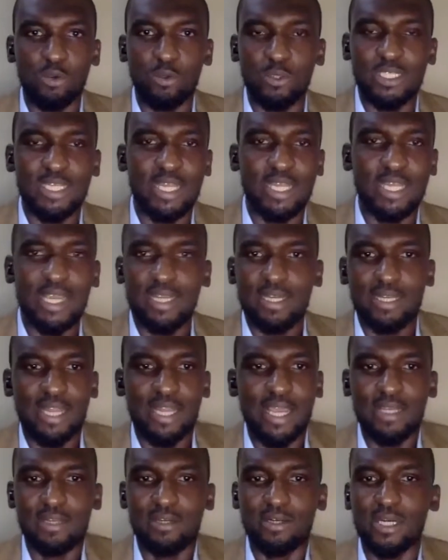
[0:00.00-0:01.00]
loans like
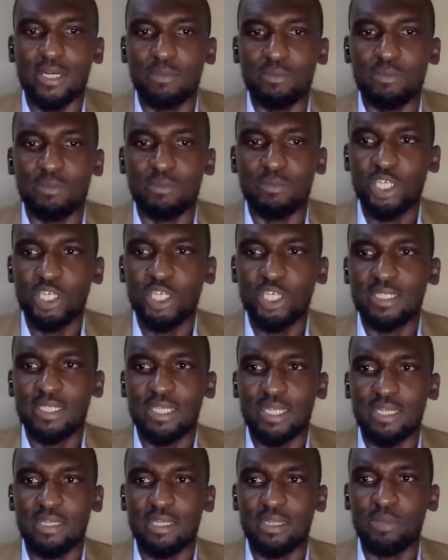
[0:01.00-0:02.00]
Richard
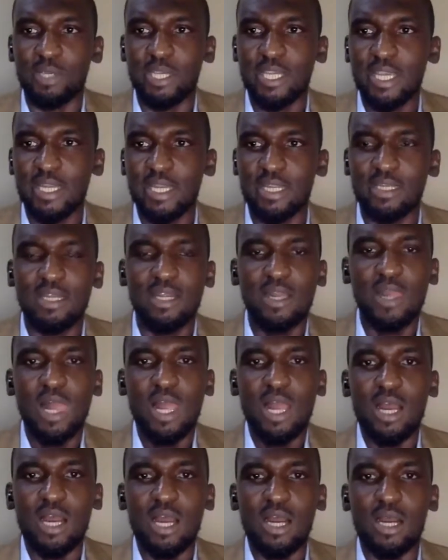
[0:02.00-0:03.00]
said in the beginning,
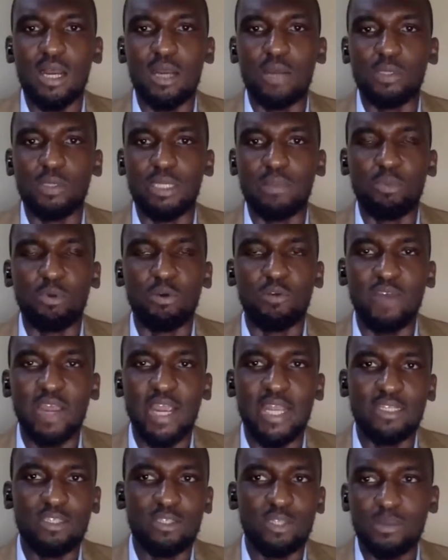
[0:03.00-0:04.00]
that
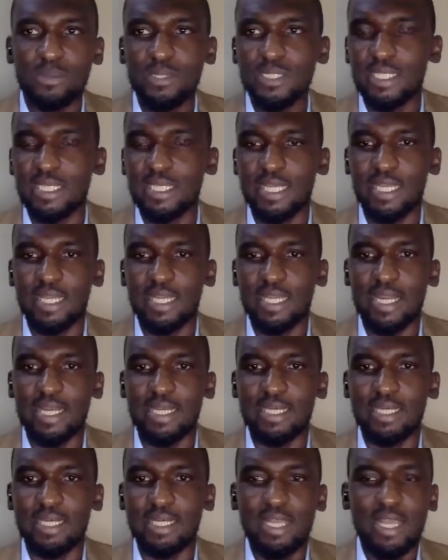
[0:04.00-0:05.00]
provide subsidy
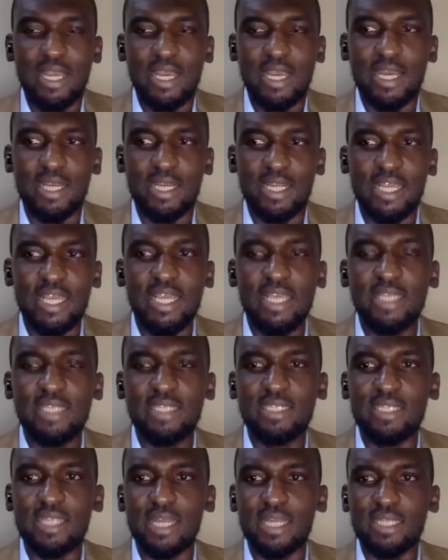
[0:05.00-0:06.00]
and
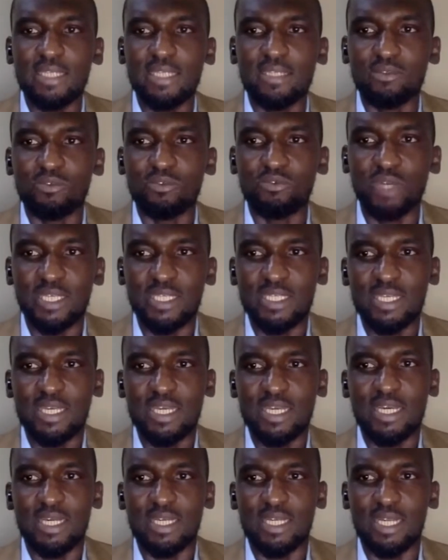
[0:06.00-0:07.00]
ease that
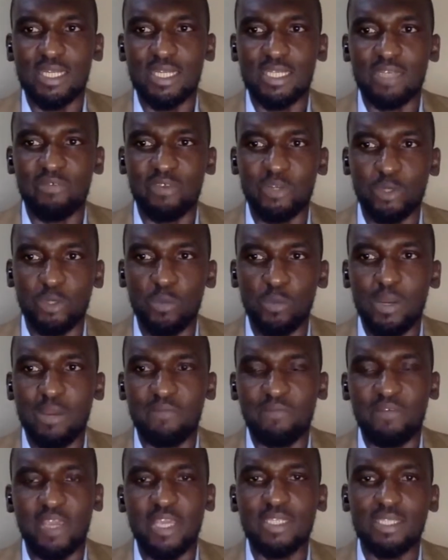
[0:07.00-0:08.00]
risk that
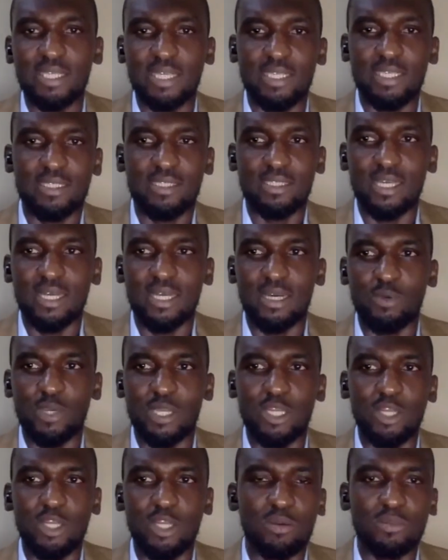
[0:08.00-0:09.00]
developer faces
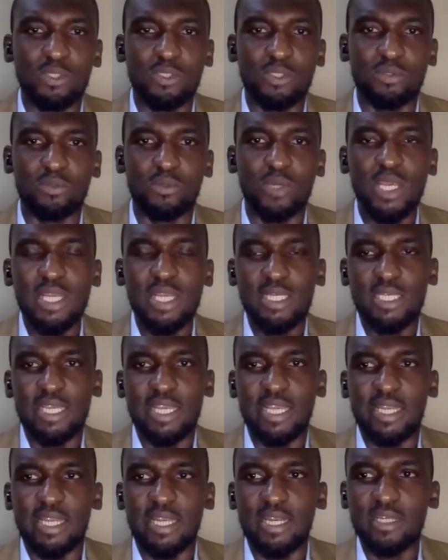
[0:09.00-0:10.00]
when it comes to
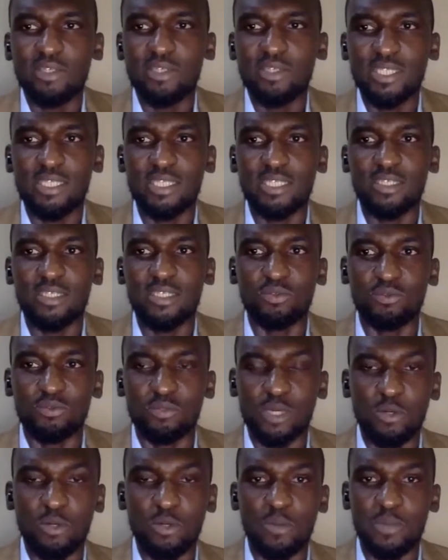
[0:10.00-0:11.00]
taking electricity to
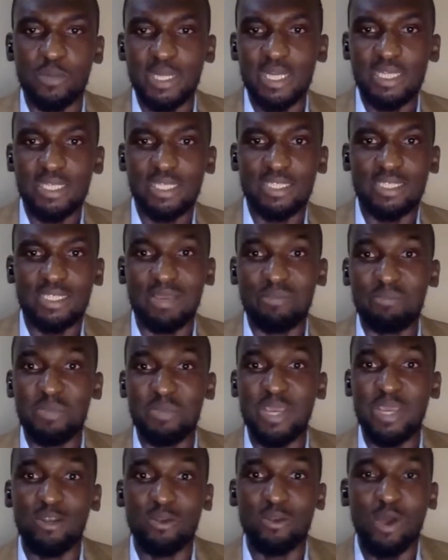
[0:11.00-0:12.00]
rural communities that
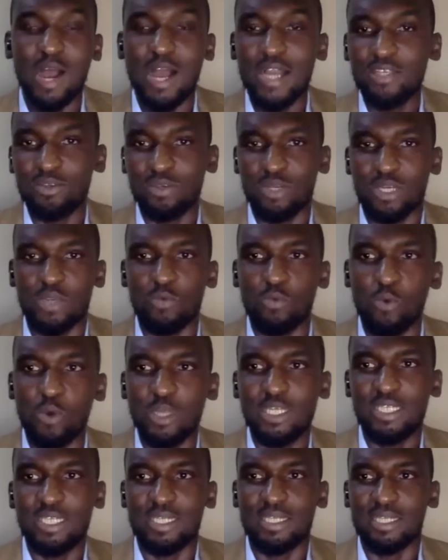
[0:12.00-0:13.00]
may not actually
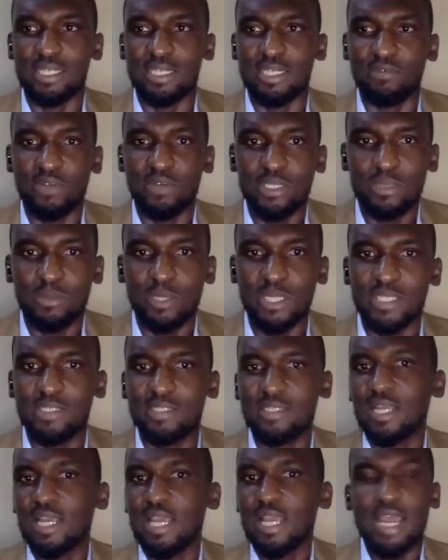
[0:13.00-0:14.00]
want it in the first
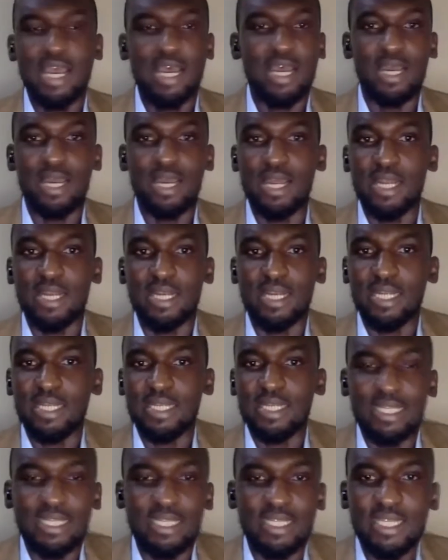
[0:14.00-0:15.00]
place.
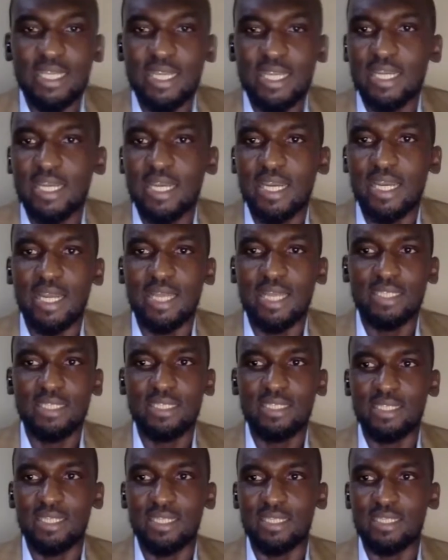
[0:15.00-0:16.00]
And then the technical
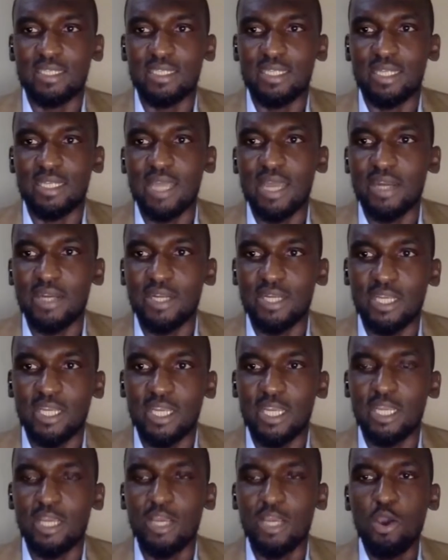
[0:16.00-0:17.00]
assistance that
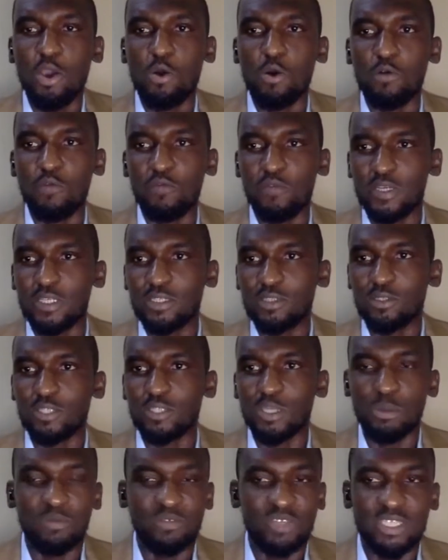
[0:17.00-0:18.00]
REA offers to
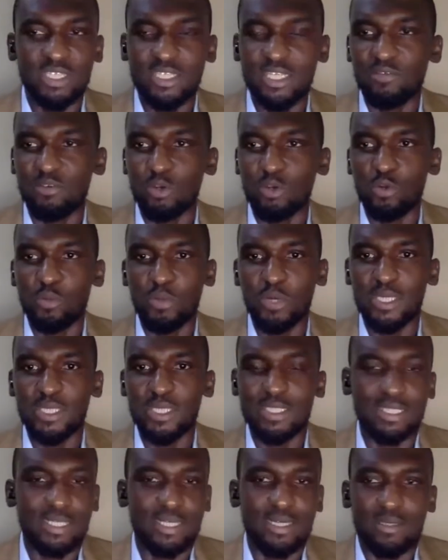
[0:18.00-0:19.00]
some of these
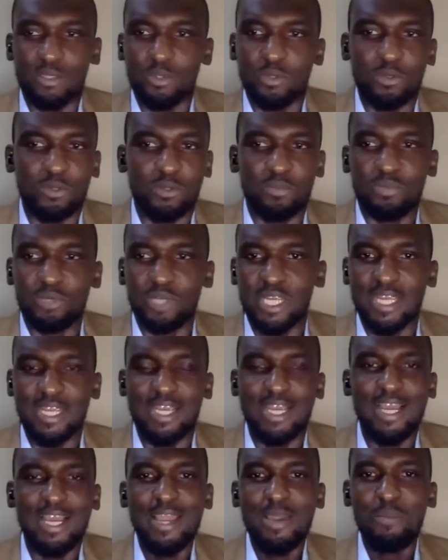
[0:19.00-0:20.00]
developers. You could
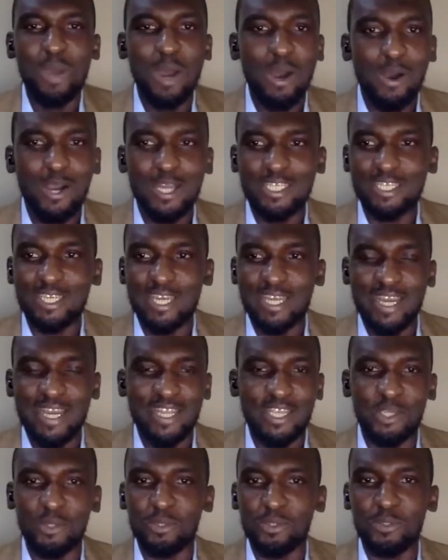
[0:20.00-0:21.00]
bring PowerGen
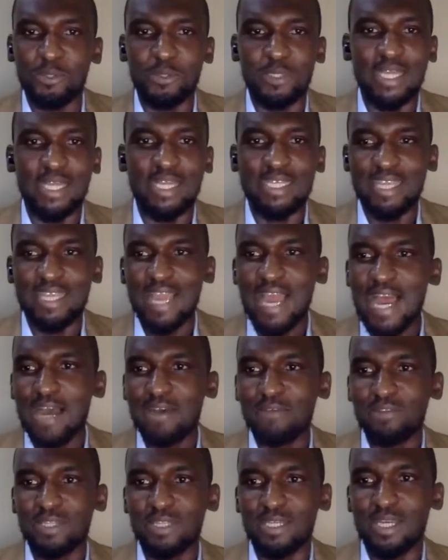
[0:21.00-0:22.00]
and you'd know that they
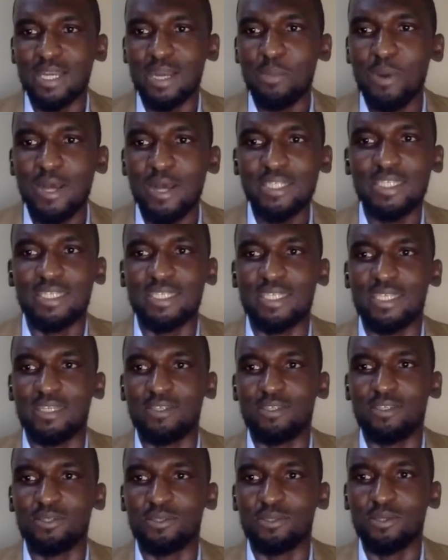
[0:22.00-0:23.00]
have the
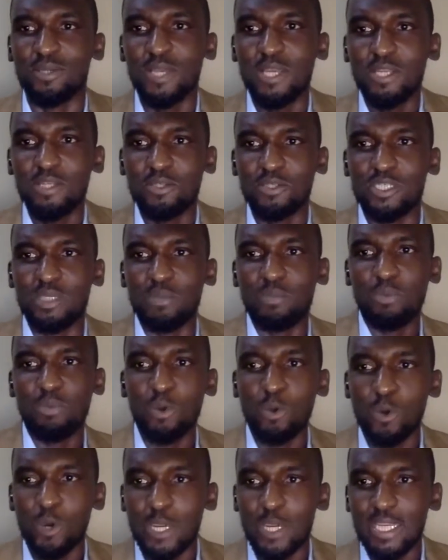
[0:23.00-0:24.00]
capacity to
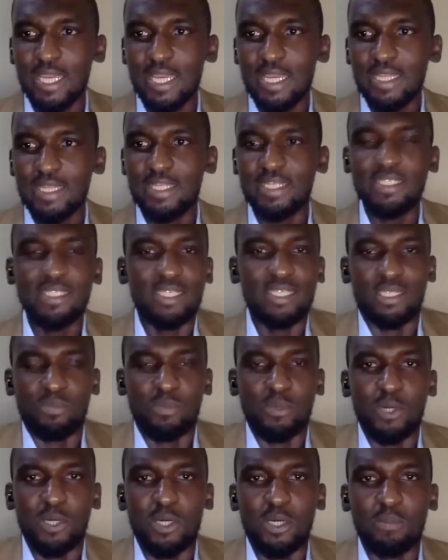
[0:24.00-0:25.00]
deploy these
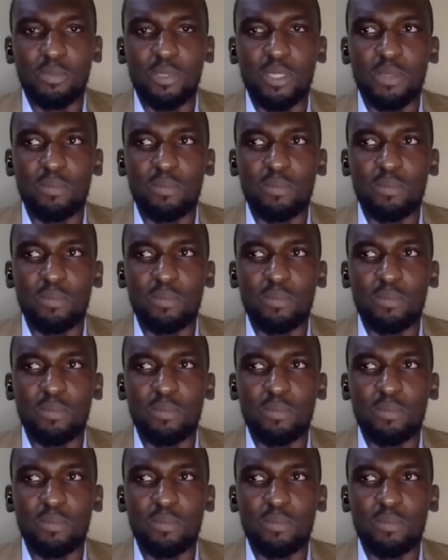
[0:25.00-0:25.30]
things, but